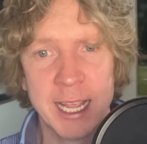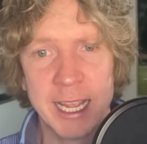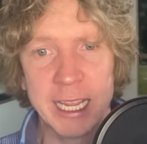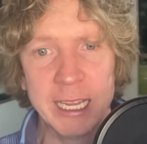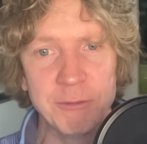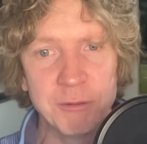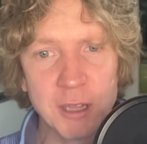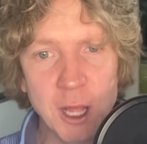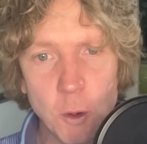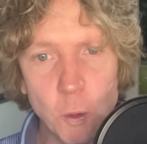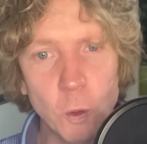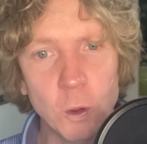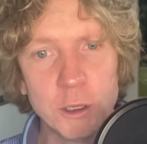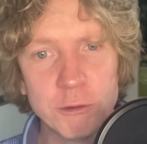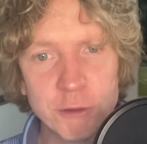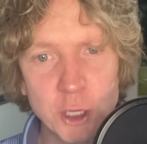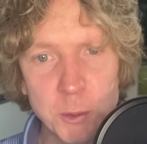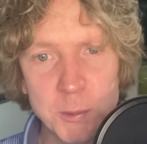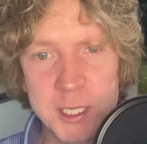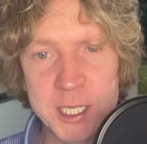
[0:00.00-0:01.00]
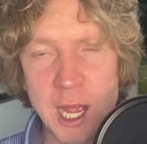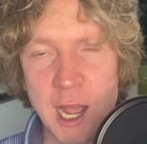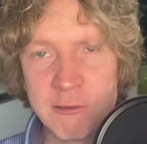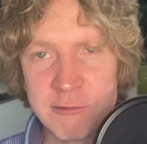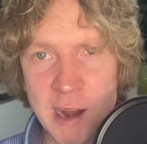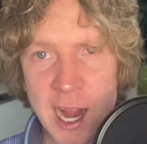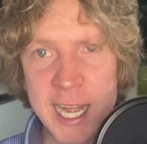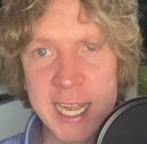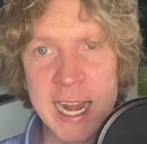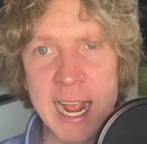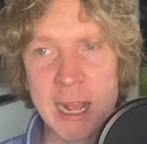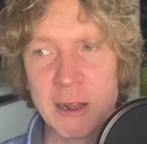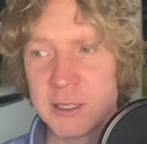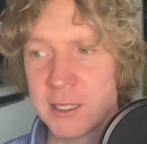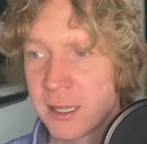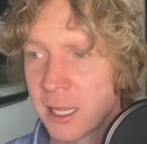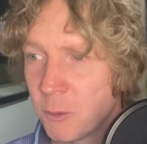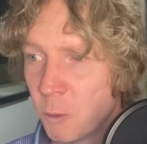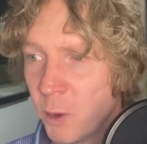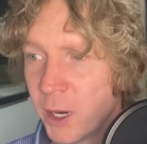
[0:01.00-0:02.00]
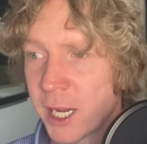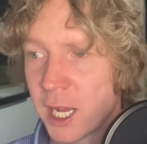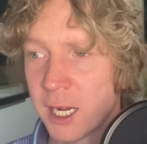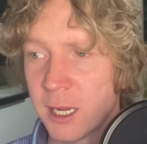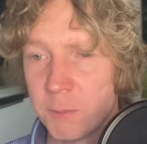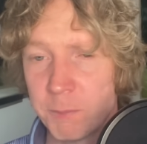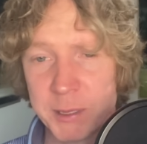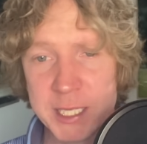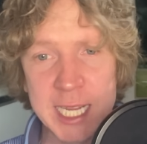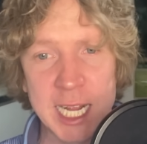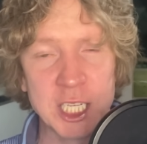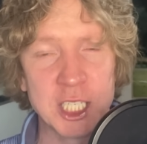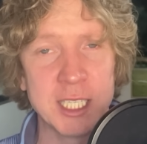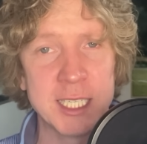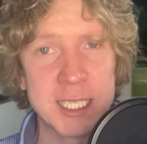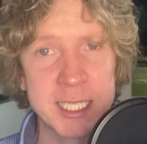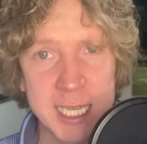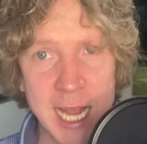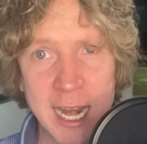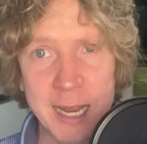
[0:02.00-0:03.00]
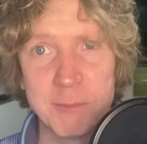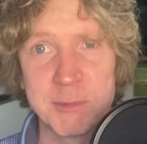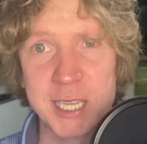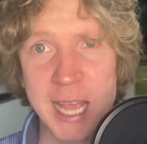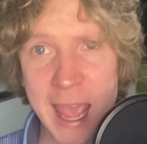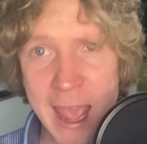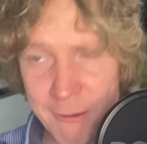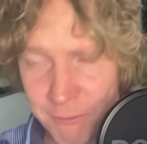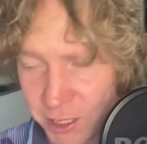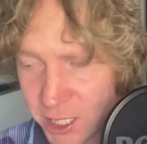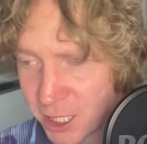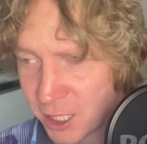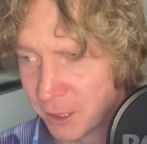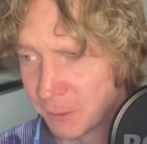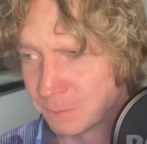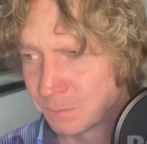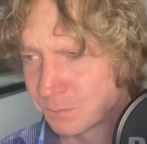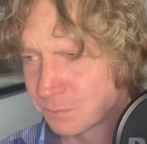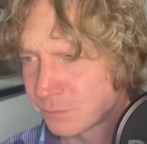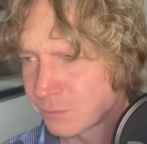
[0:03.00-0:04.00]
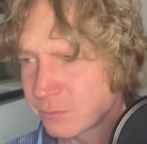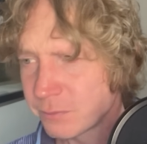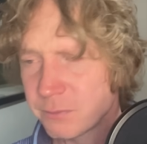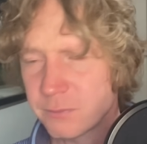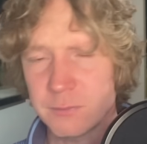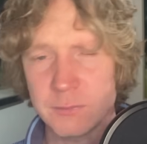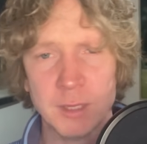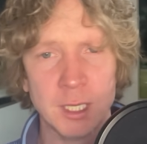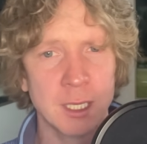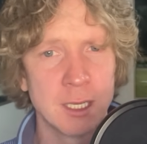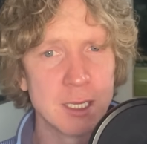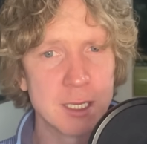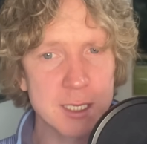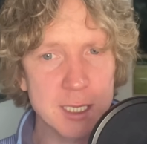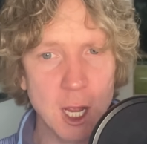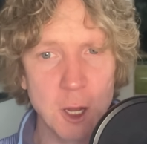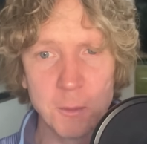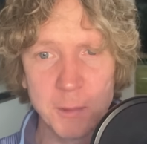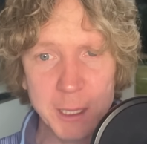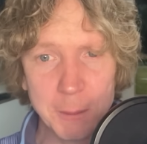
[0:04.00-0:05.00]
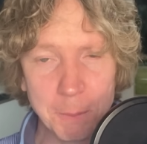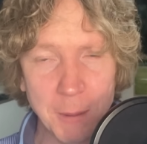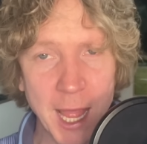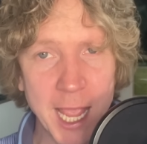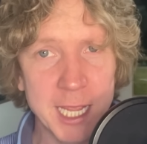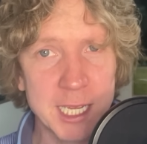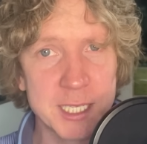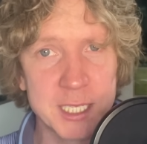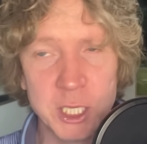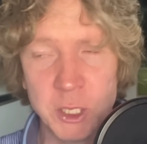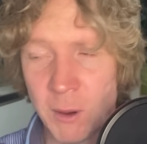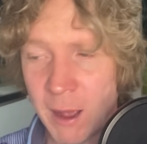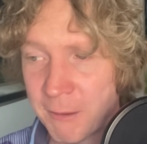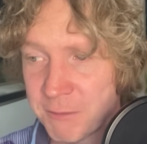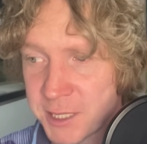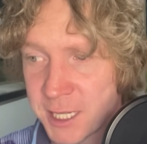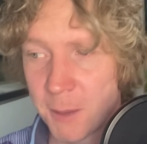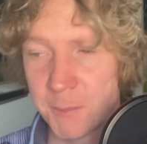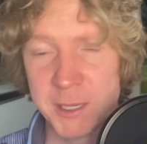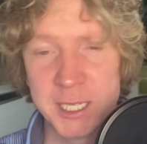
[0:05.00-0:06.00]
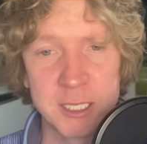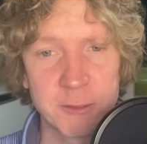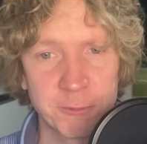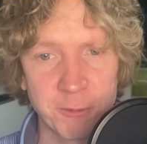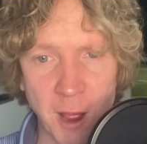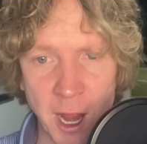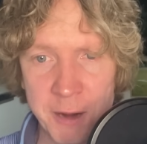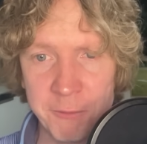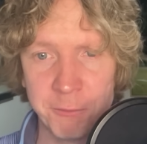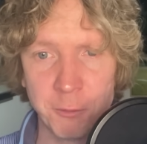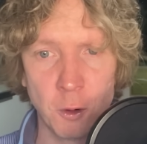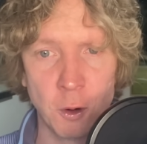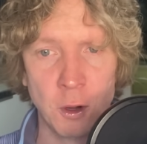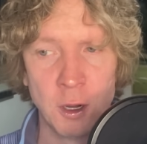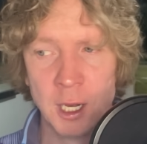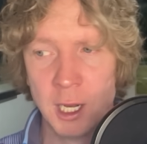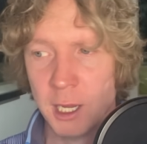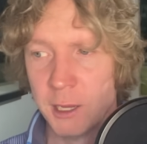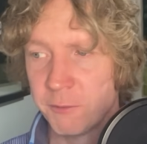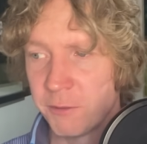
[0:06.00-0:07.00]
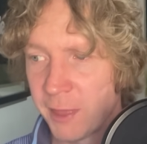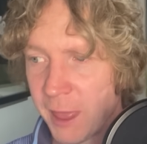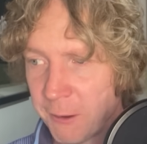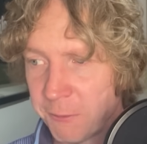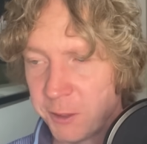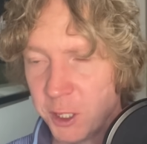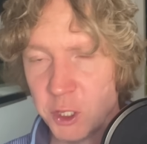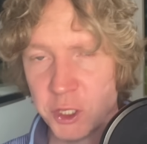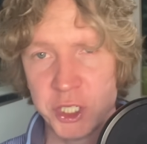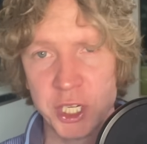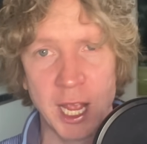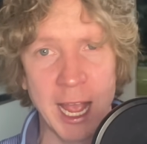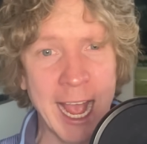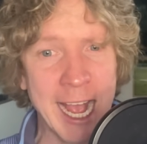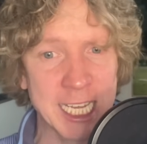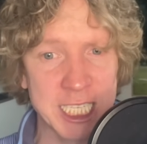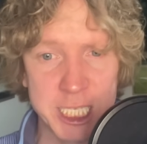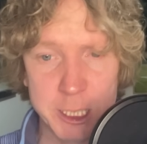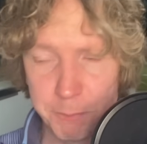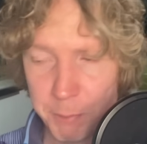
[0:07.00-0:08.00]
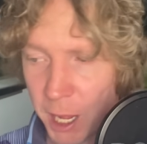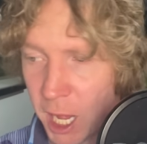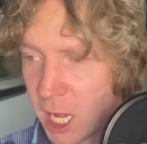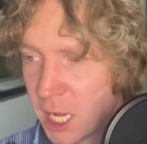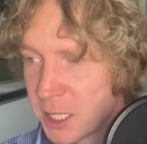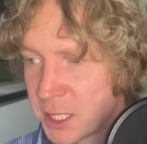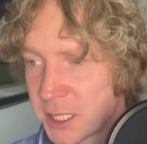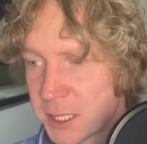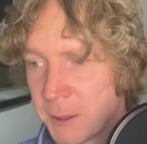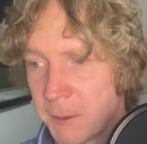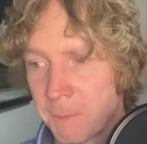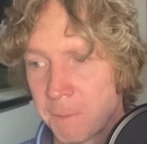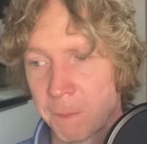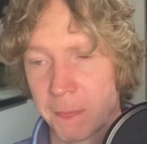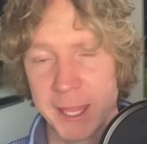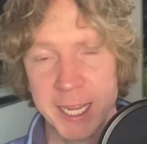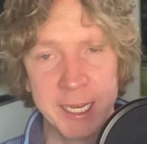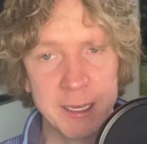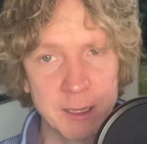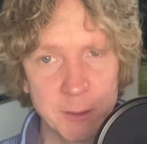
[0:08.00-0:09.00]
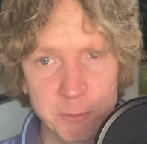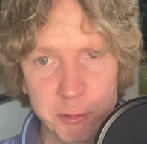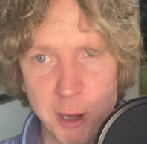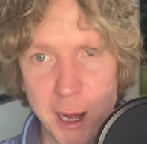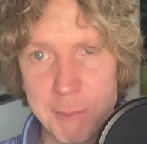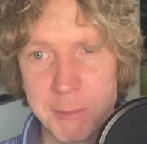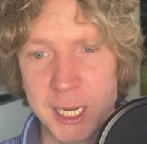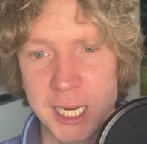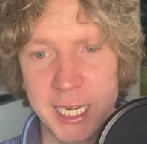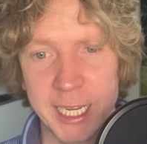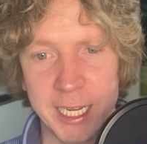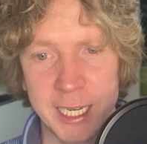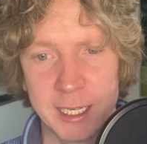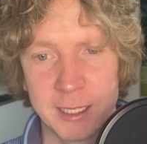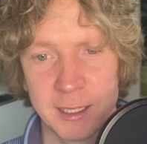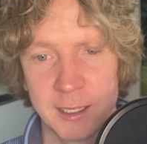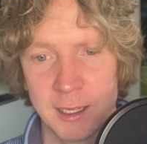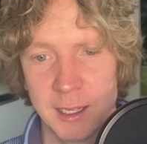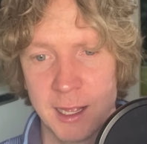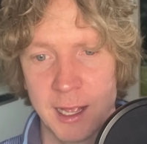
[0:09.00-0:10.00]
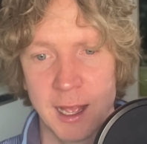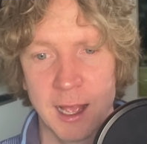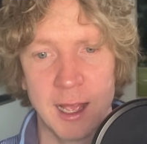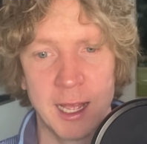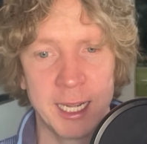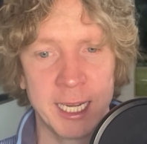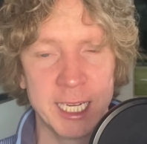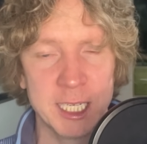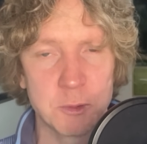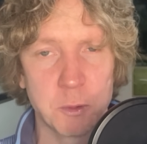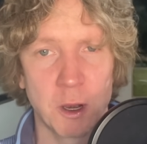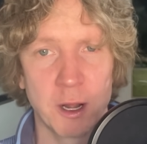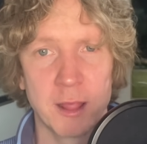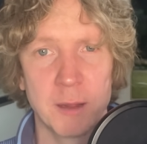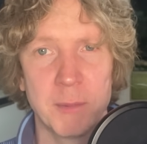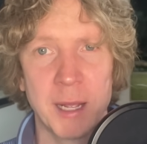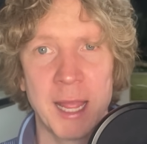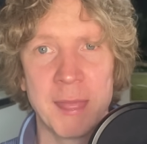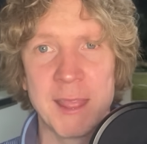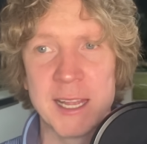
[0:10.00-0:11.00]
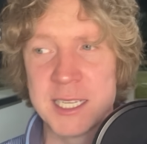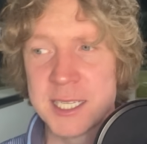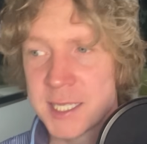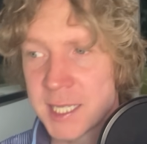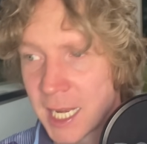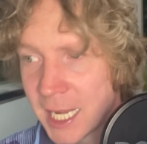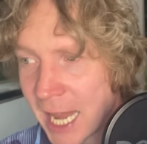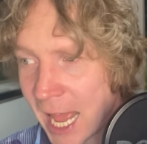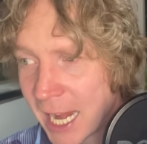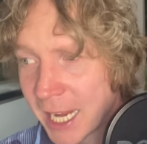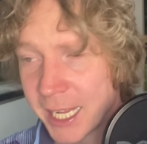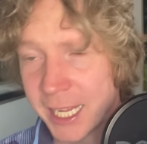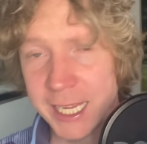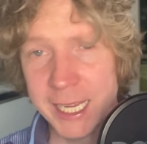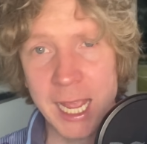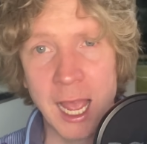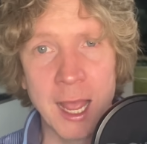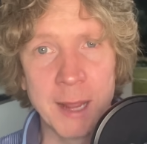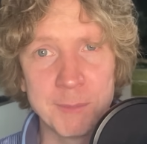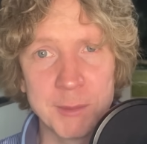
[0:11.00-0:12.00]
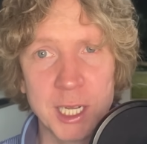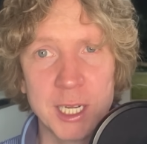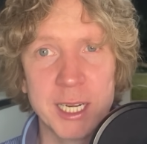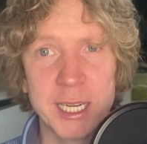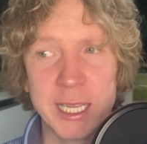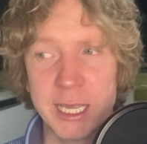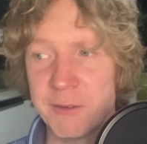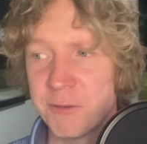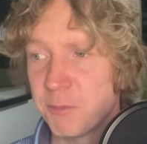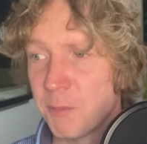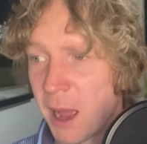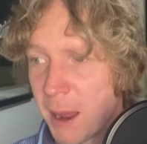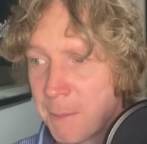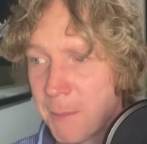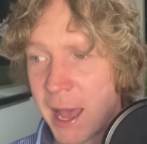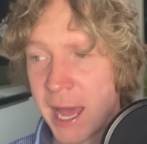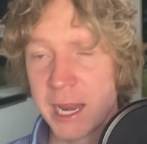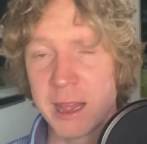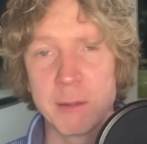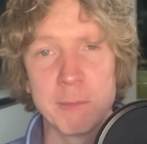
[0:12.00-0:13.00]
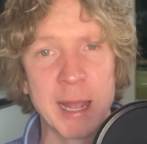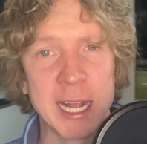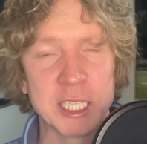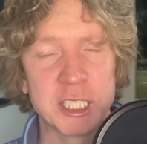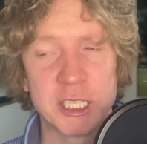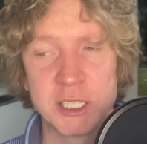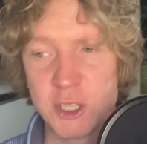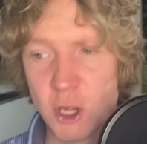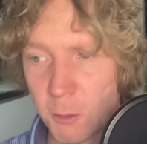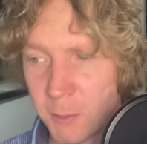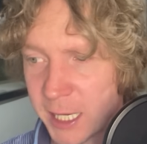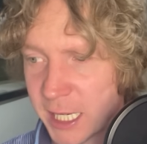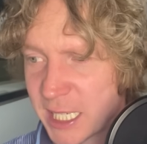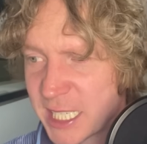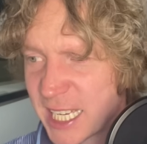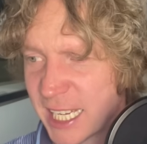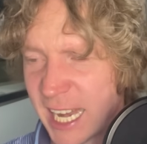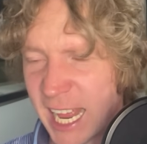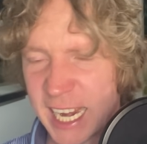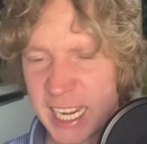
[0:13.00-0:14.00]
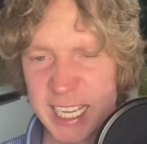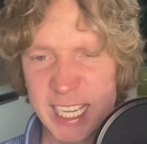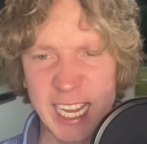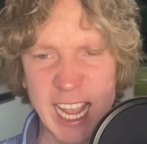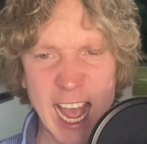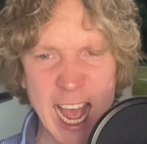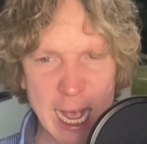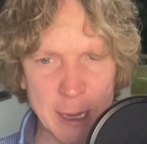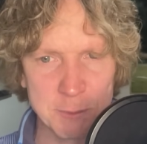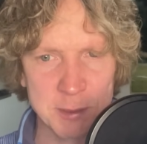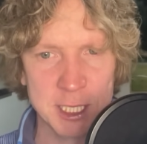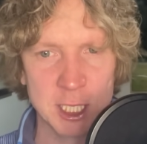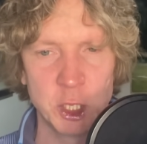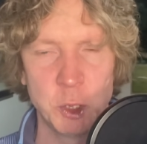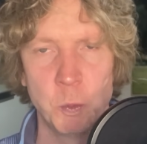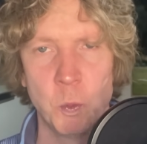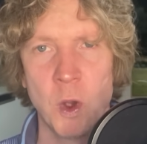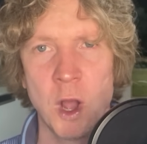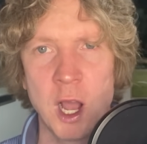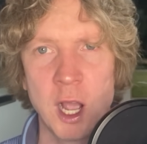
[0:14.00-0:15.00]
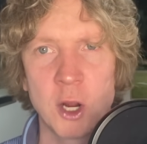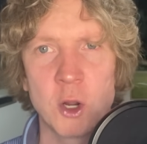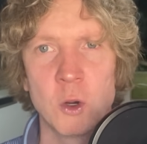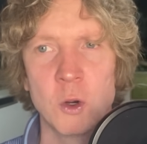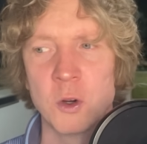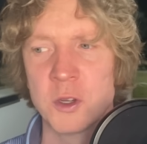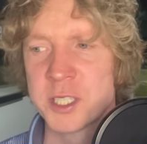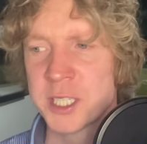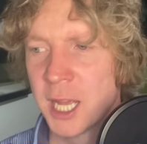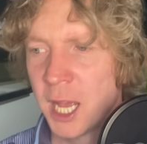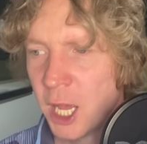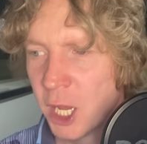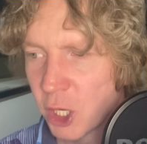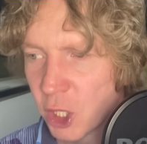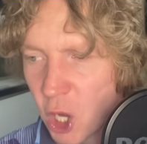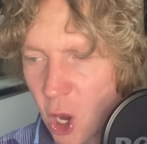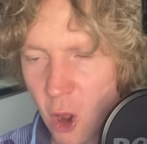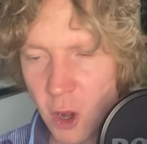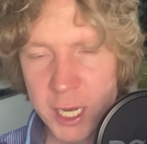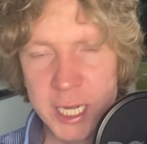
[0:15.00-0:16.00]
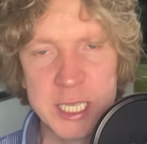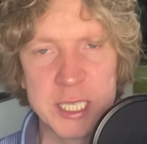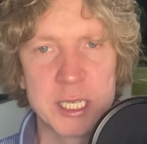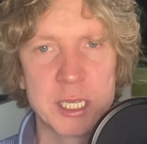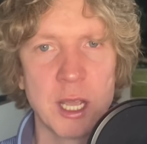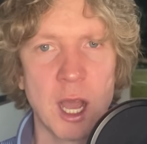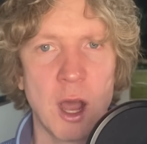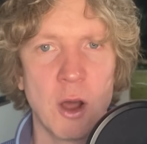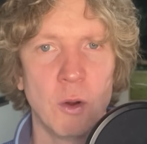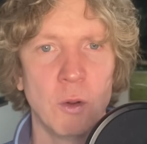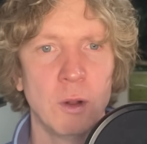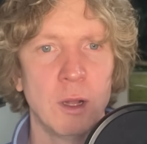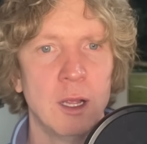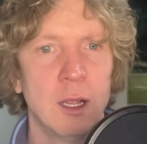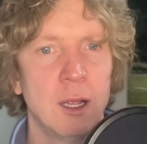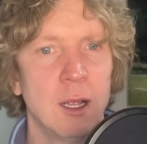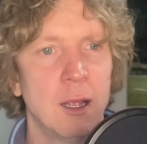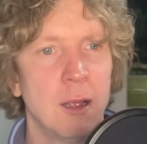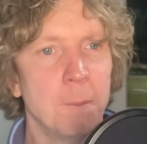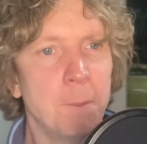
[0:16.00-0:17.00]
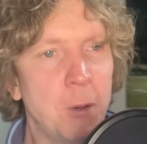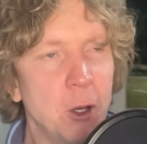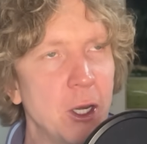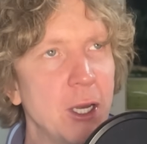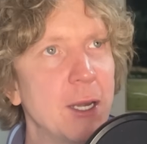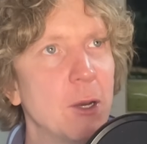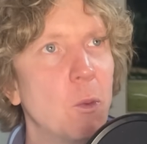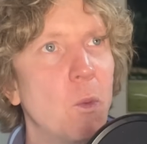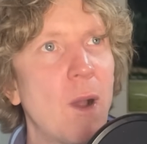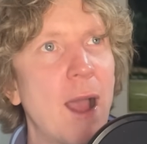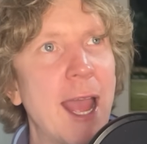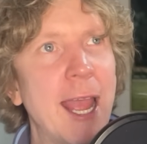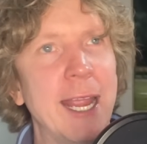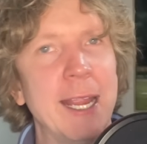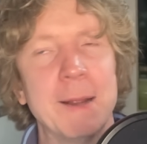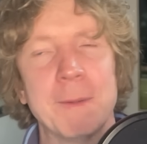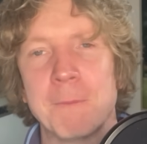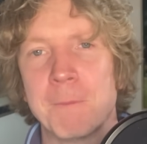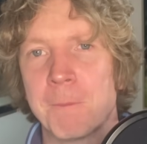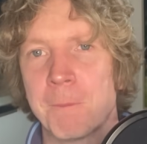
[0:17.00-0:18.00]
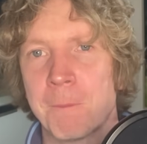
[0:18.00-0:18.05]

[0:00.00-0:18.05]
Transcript: Even though all the rumours are right now that we're going to potentially sell him to Everton. So many players who have something to fight for their future at Spurs in the Premier League. And he's one of them. And then Solanke, I'm going to give my man of the match to Dominic Solanke. Absolute workhorse. Got his goal. Put it away.